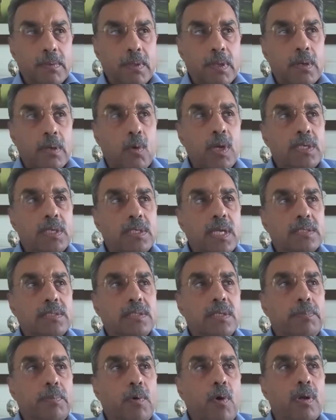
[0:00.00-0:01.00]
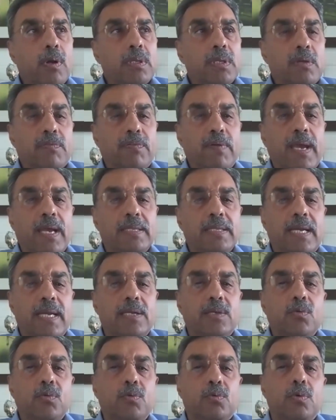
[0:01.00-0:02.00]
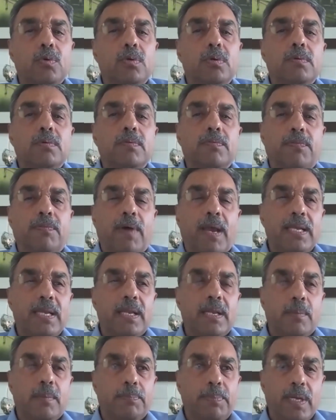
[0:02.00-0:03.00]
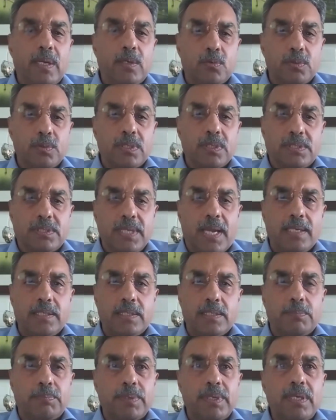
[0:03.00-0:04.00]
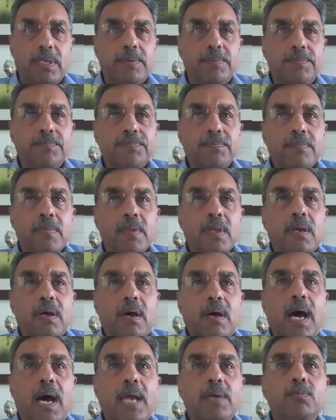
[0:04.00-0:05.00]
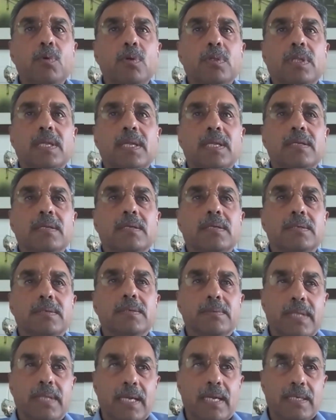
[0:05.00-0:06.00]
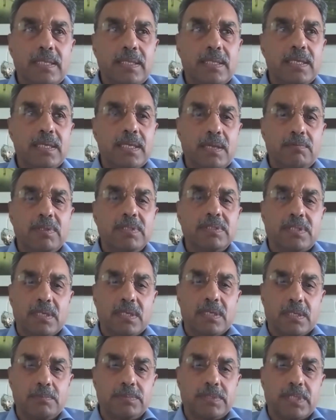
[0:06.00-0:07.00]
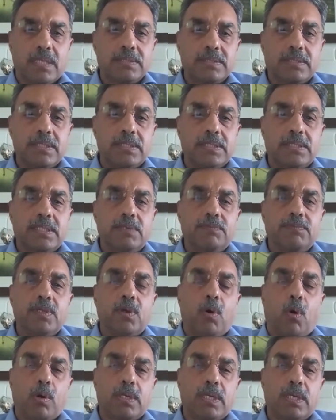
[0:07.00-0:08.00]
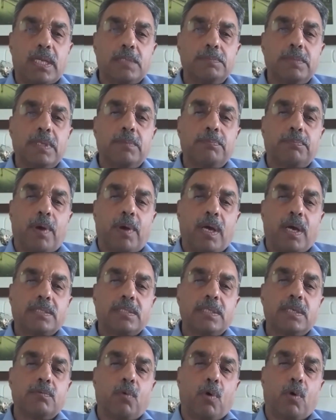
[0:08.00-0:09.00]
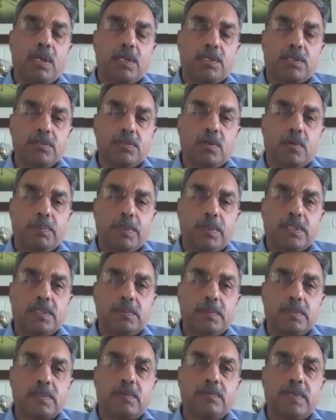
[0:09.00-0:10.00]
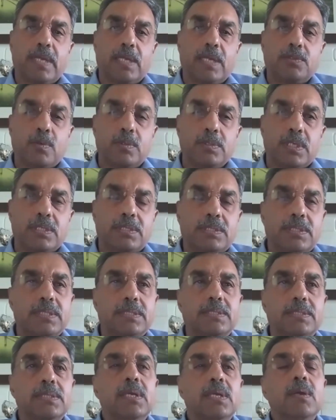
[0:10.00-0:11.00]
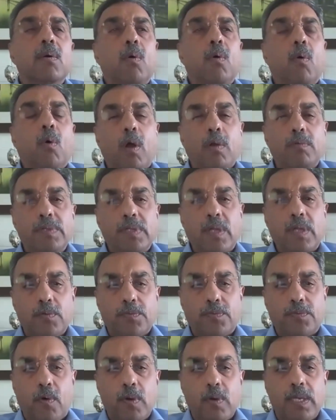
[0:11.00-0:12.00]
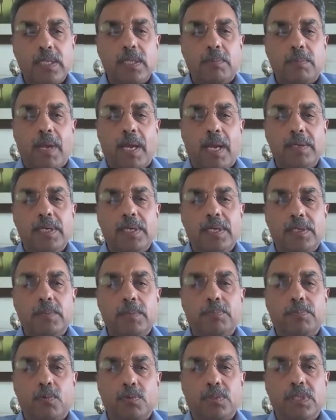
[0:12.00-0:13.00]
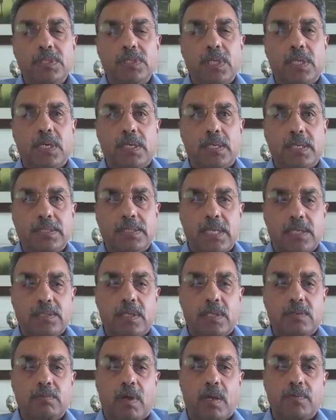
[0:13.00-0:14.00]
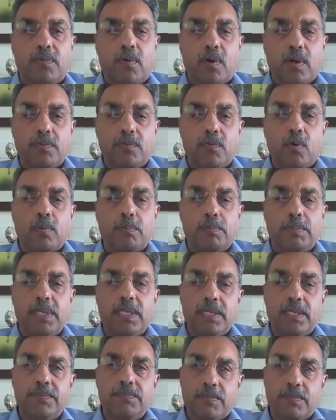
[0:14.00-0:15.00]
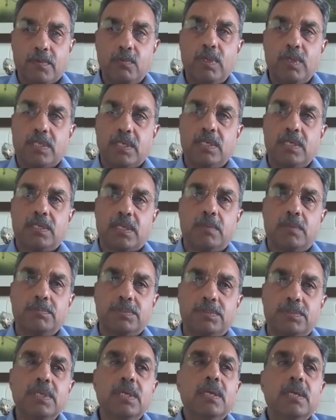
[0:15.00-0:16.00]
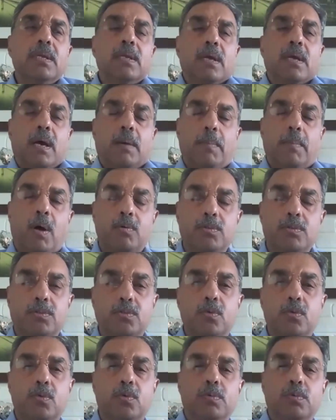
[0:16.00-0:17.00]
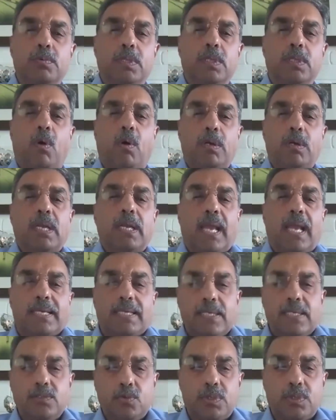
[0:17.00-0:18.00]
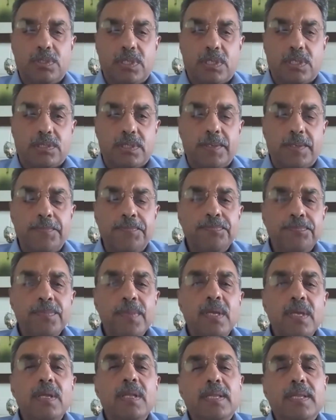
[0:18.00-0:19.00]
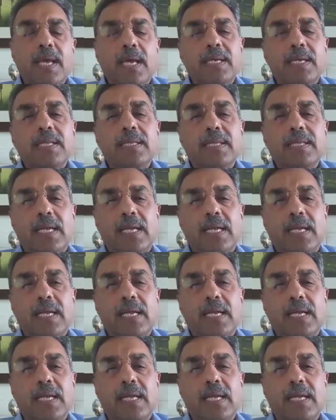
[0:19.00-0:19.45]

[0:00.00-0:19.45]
Rohit touched upon the fact that you could file an appeal to the CIT appeal. I would think that in the given circumstances, if the order has been passed in violation of principles of natural justice or without following the mandatory procedure under section 144B, which in terms amounts to the order lacking jurisdiction, then in